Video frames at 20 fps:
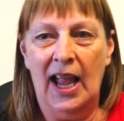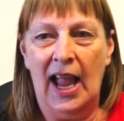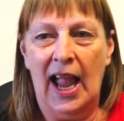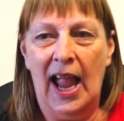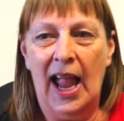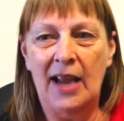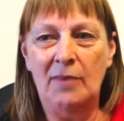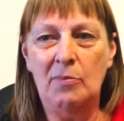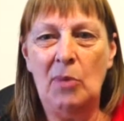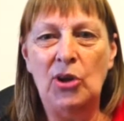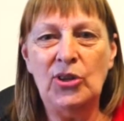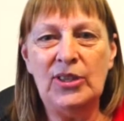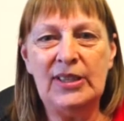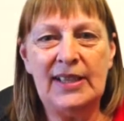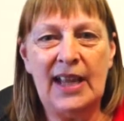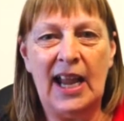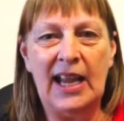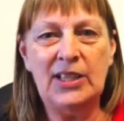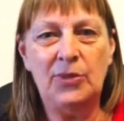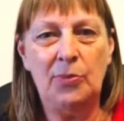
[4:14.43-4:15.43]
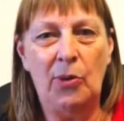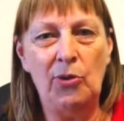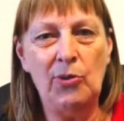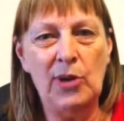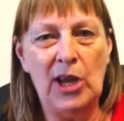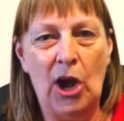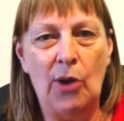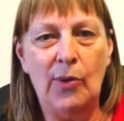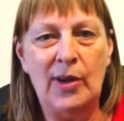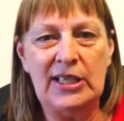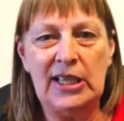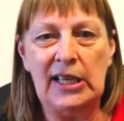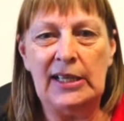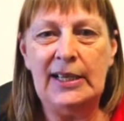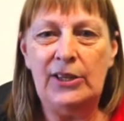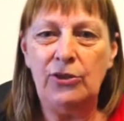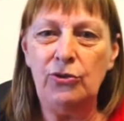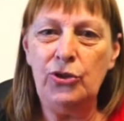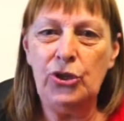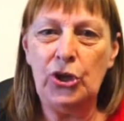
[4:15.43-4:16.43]
and most days we would go into
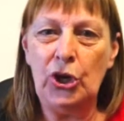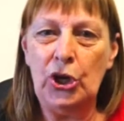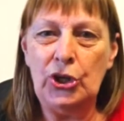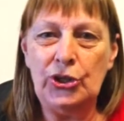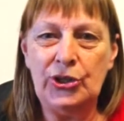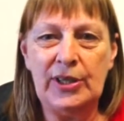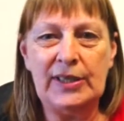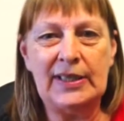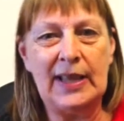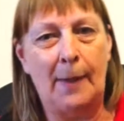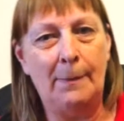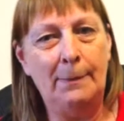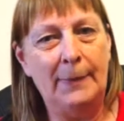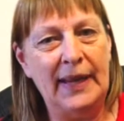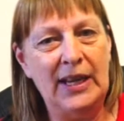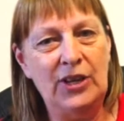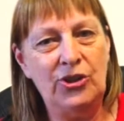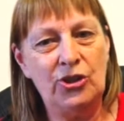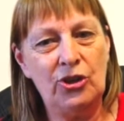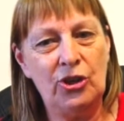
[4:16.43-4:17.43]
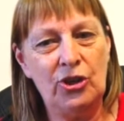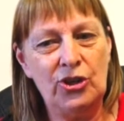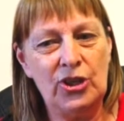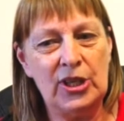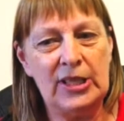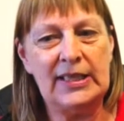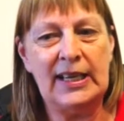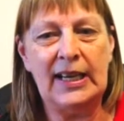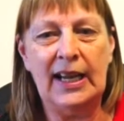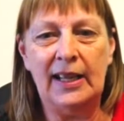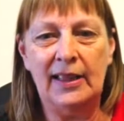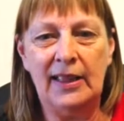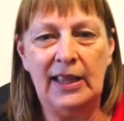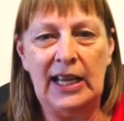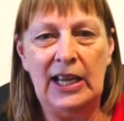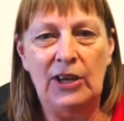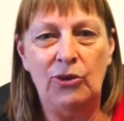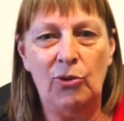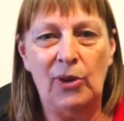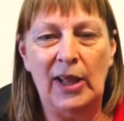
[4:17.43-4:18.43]
little churches and big churches and
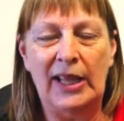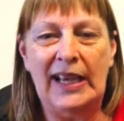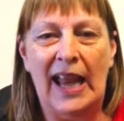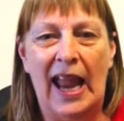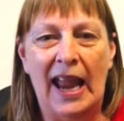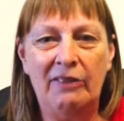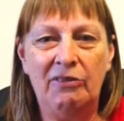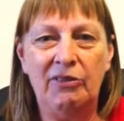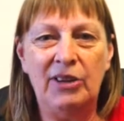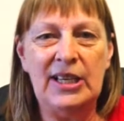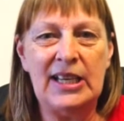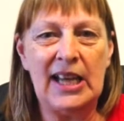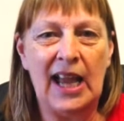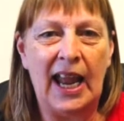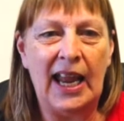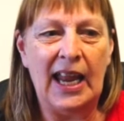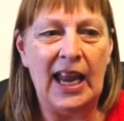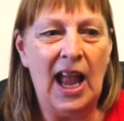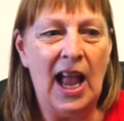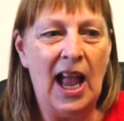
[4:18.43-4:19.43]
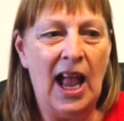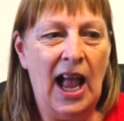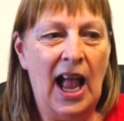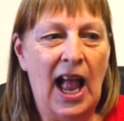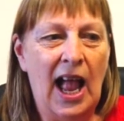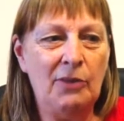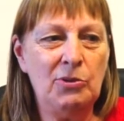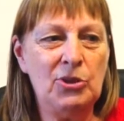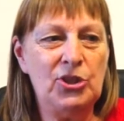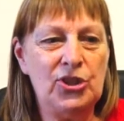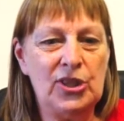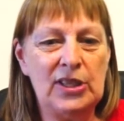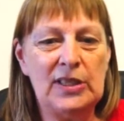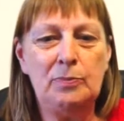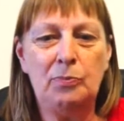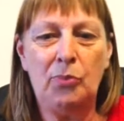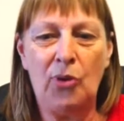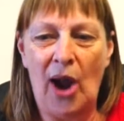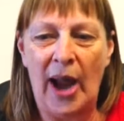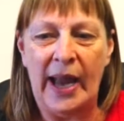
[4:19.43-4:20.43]
cathedral, and every day I was
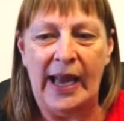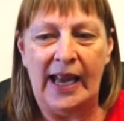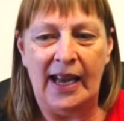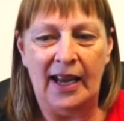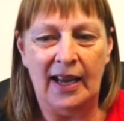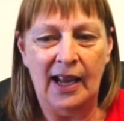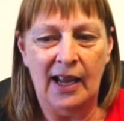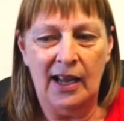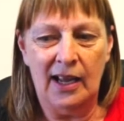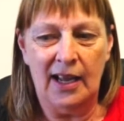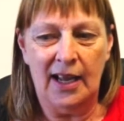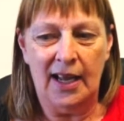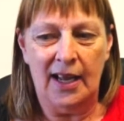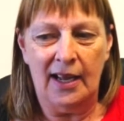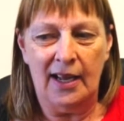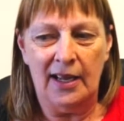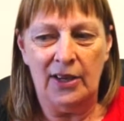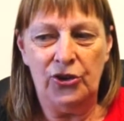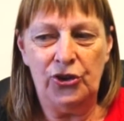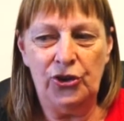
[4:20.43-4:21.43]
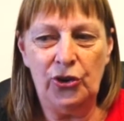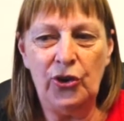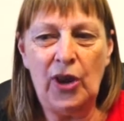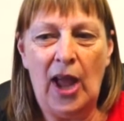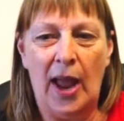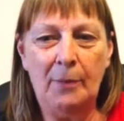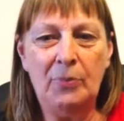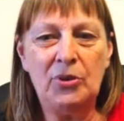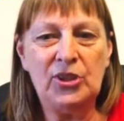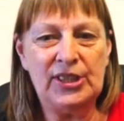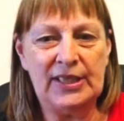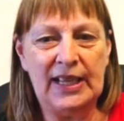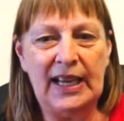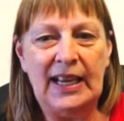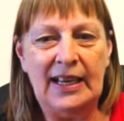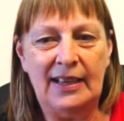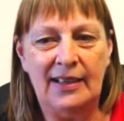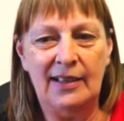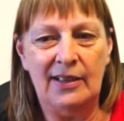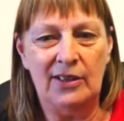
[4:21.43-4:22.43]
just praying, should I
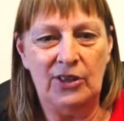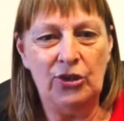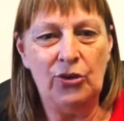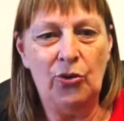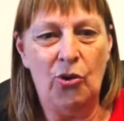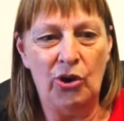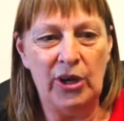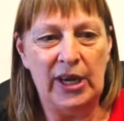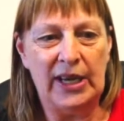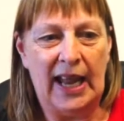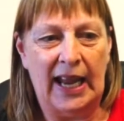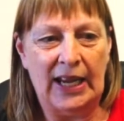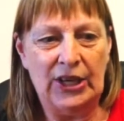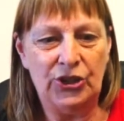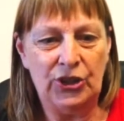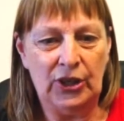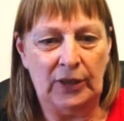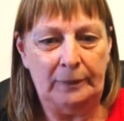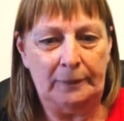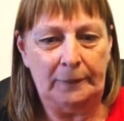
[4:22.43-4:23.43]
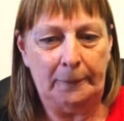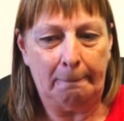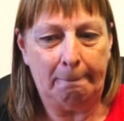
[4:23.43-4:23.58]
proceed to ordination?